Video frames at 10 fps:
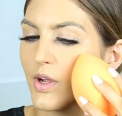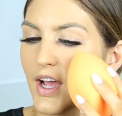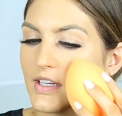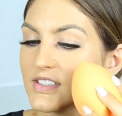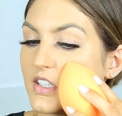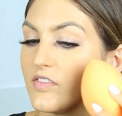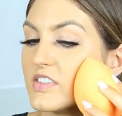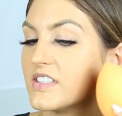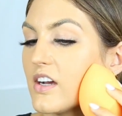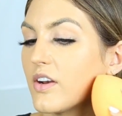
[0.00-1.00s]
has
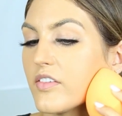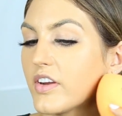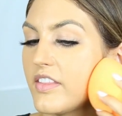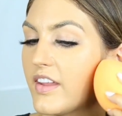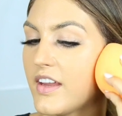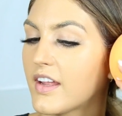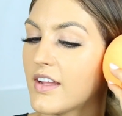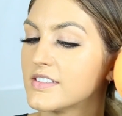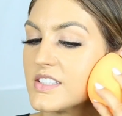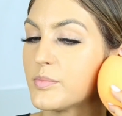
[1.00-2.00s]
evened out everything
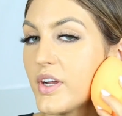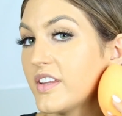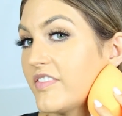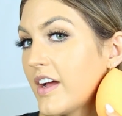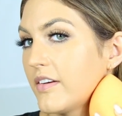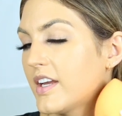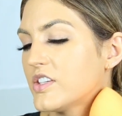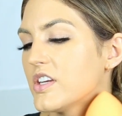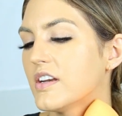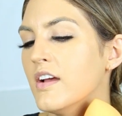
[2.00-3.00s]
and spread the
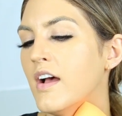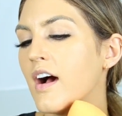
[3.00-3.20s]
foundation,